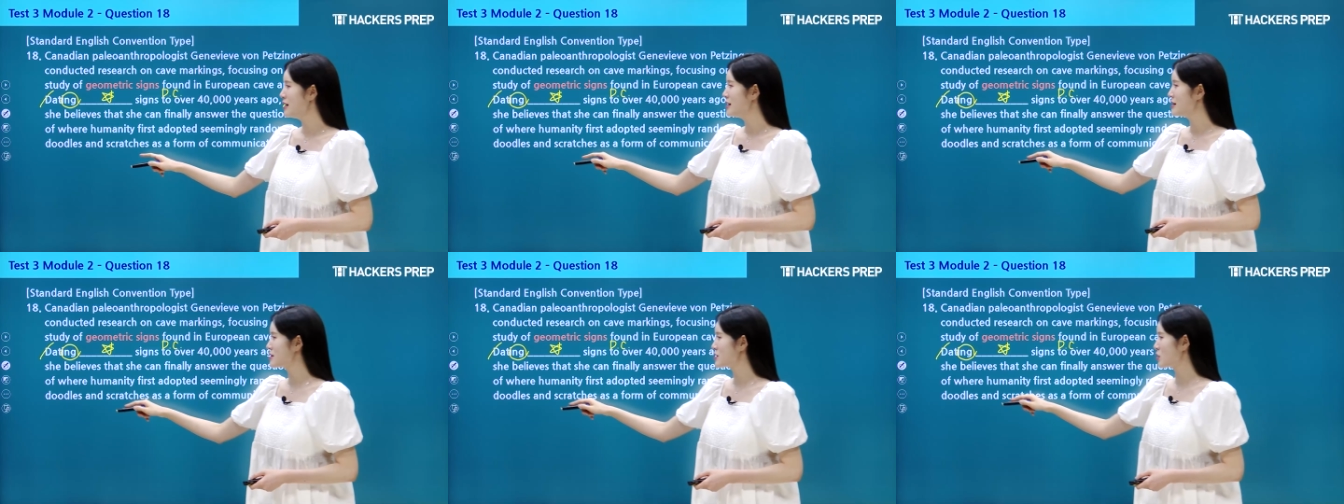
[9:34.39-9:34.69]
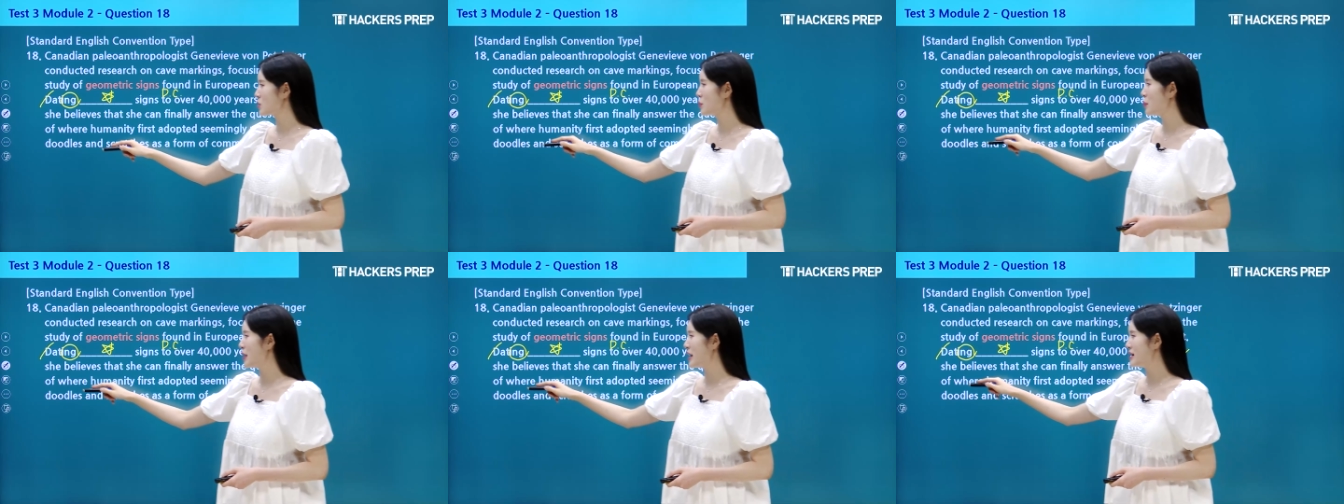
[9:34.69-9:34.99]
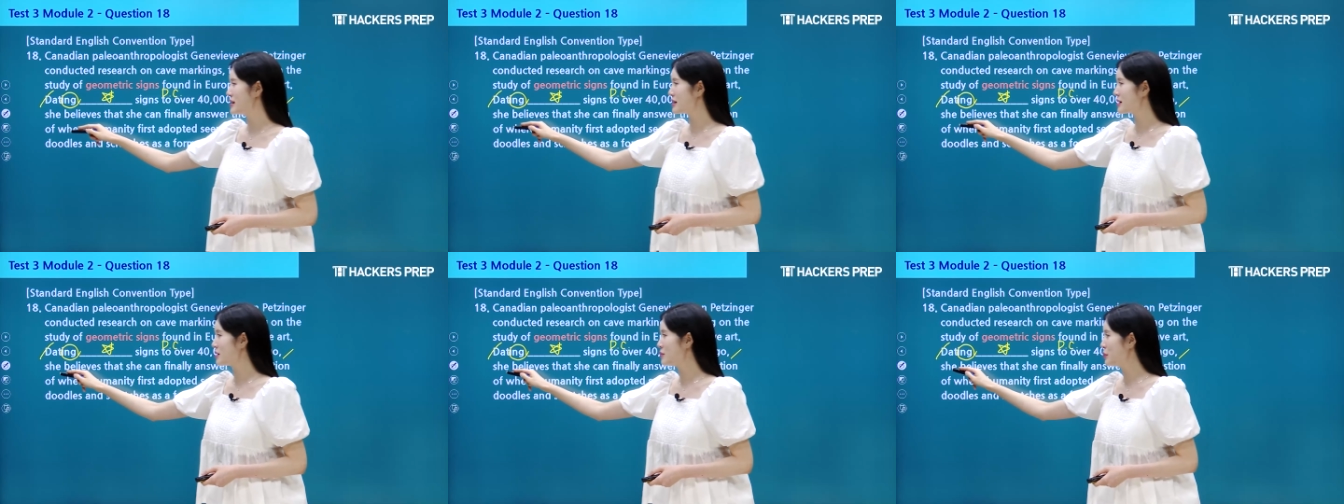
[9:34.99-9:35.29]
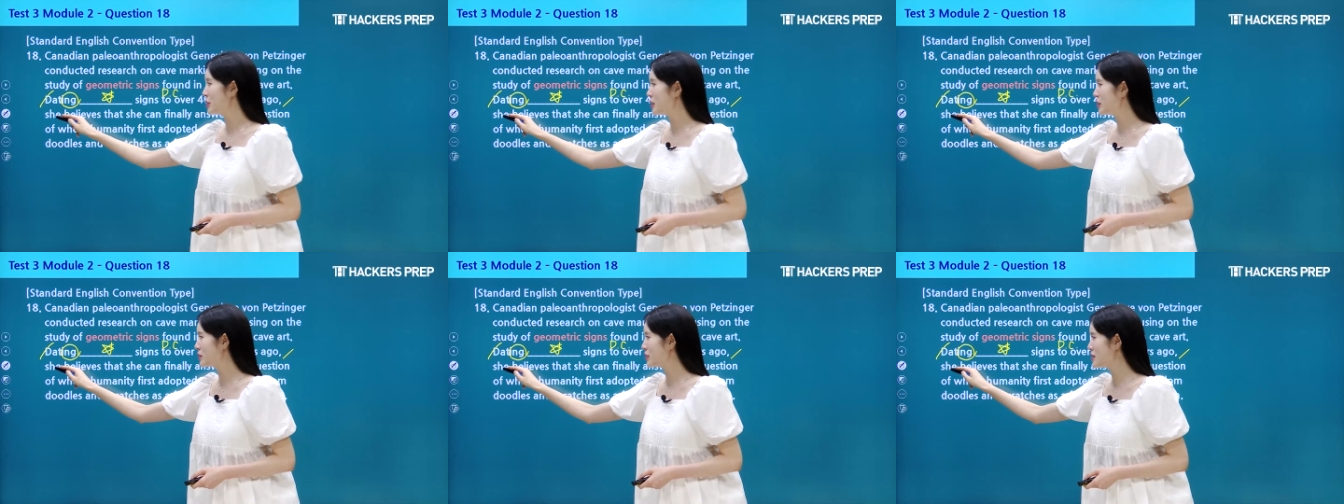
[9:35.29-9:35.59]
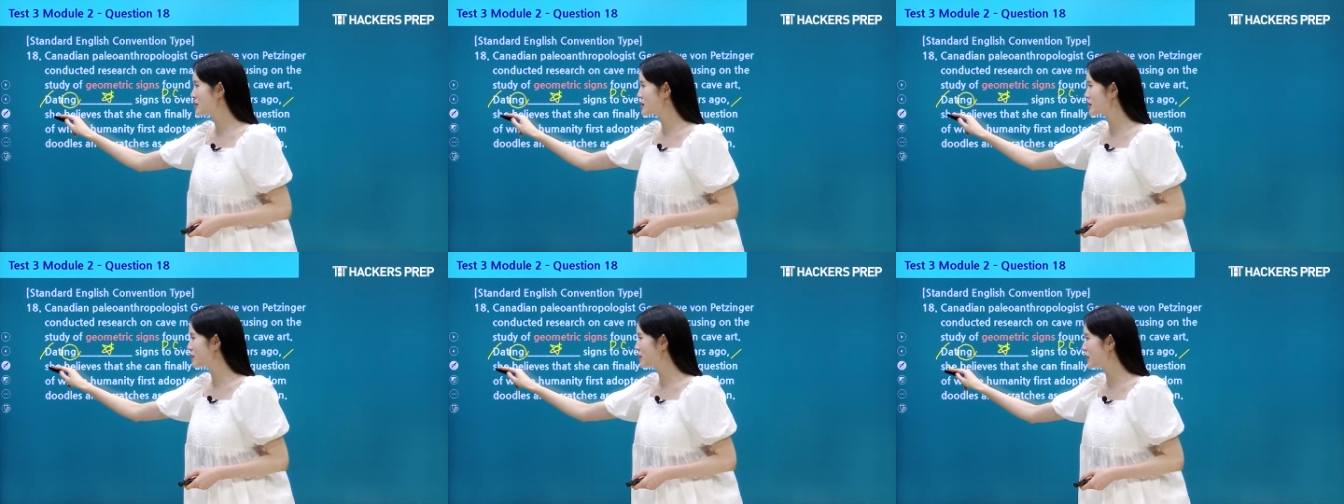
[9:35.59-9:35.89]
So the basic
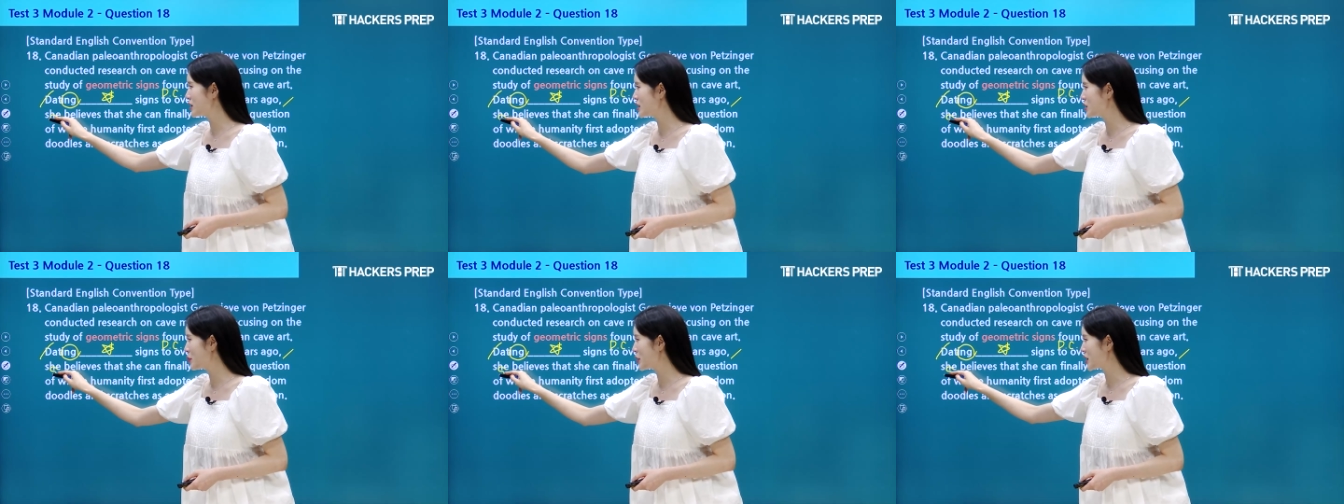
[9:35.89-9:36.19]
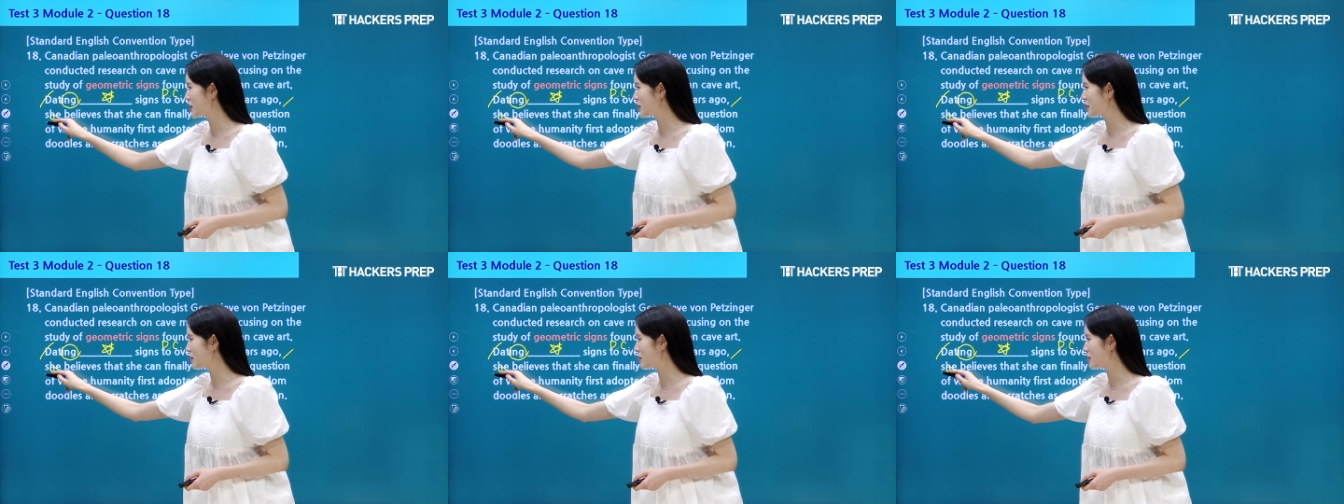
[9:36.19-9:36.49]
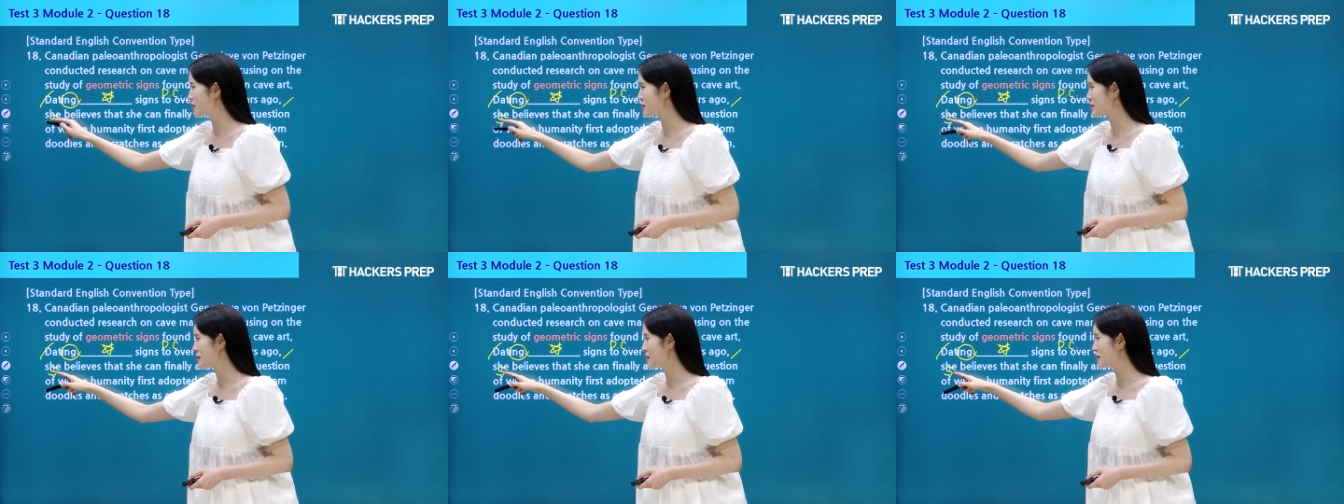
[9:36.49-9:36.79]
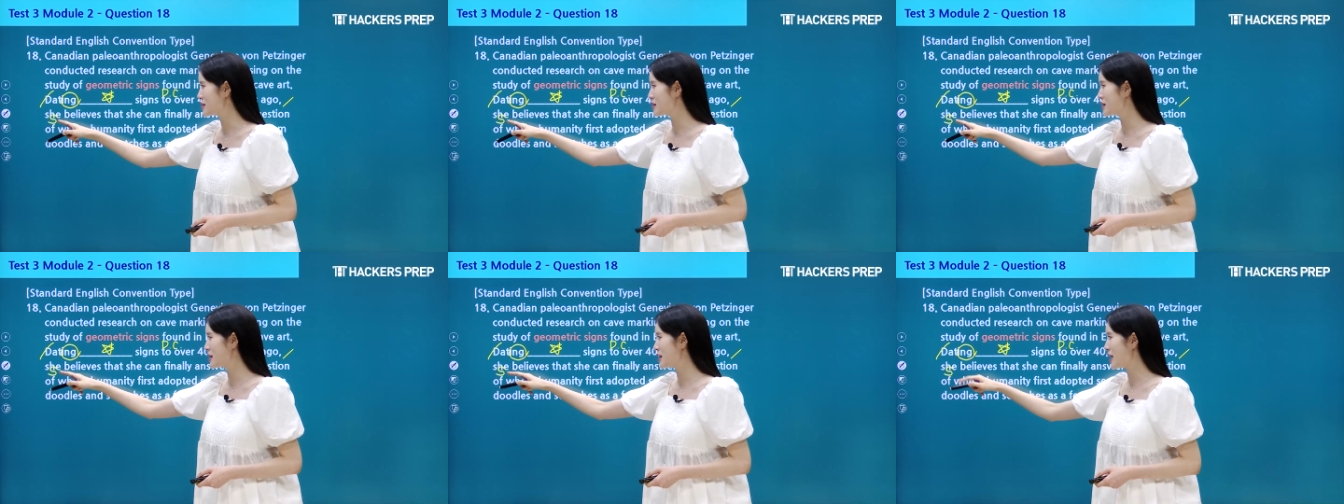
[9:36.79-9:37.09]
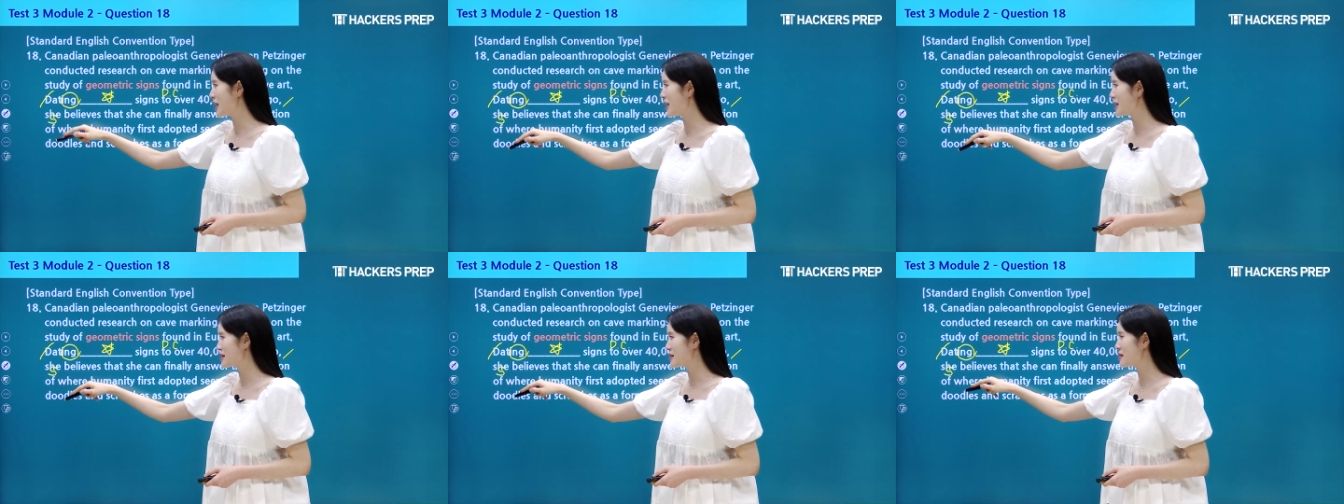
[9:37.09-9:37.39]
components of an independent clause is it
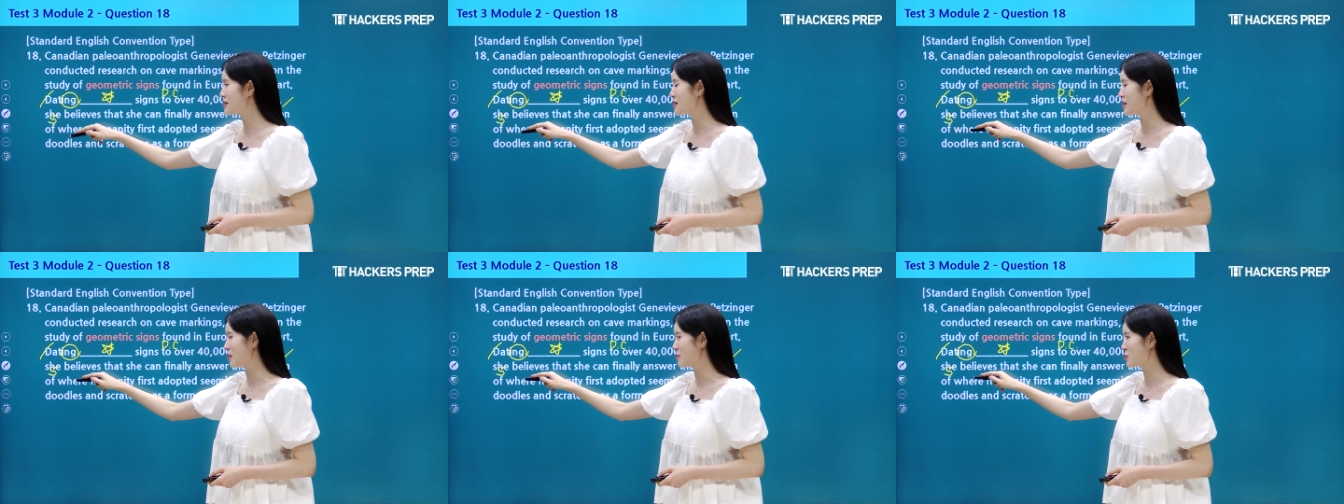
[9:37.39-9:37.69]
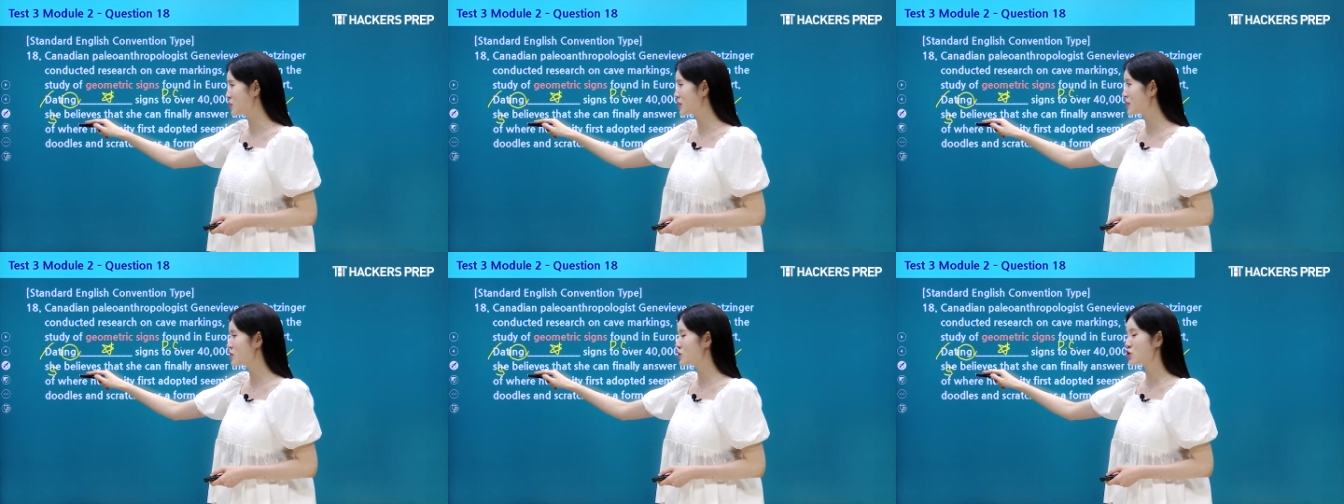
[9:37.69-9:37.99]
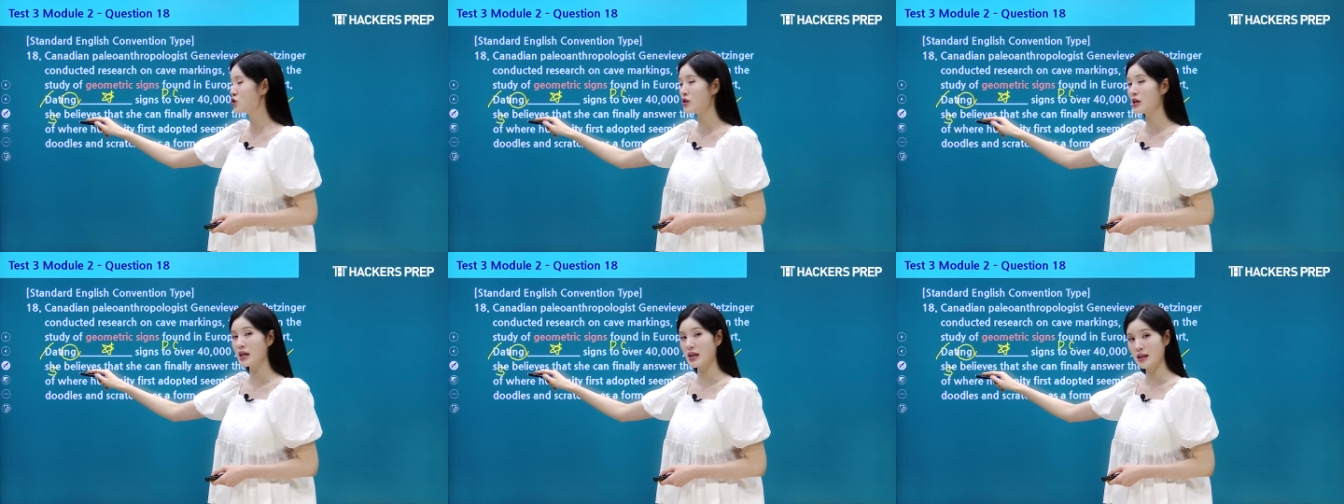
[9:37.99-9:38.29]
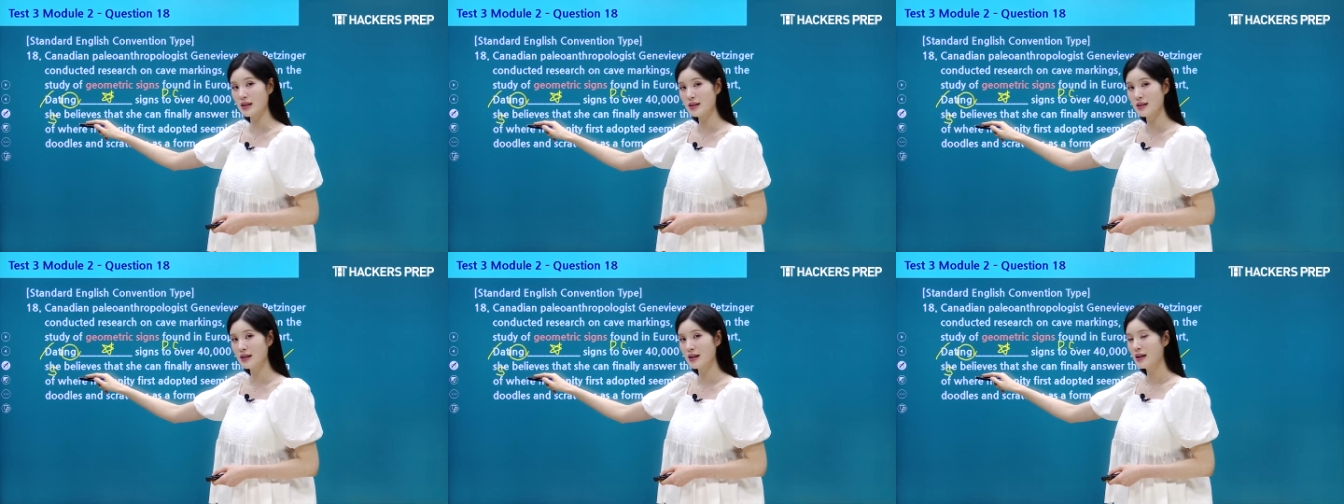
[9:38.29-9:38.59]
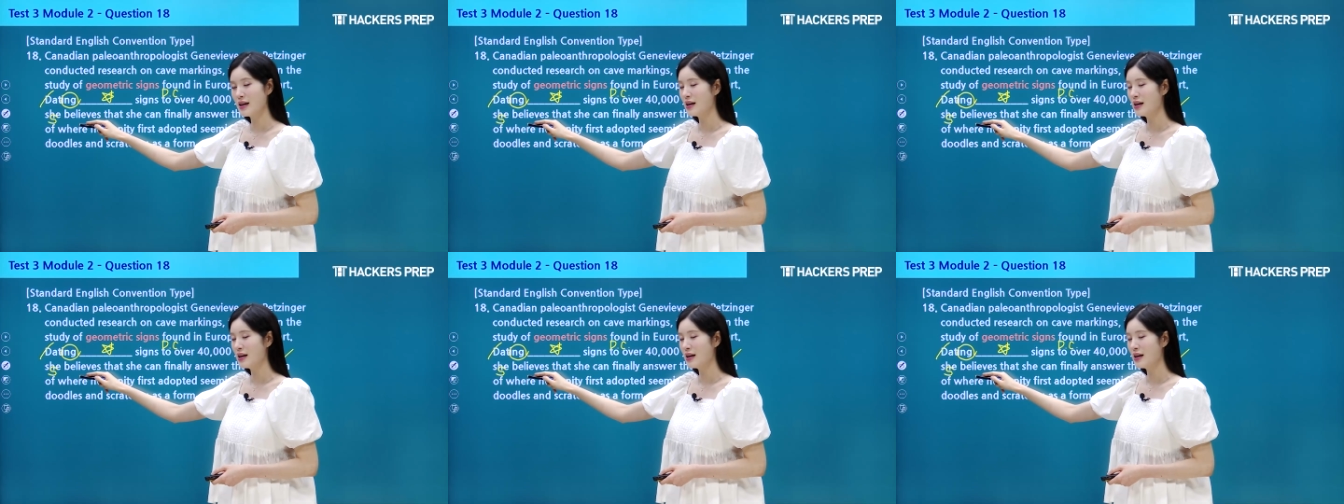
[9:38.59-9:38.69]
has a subject, she,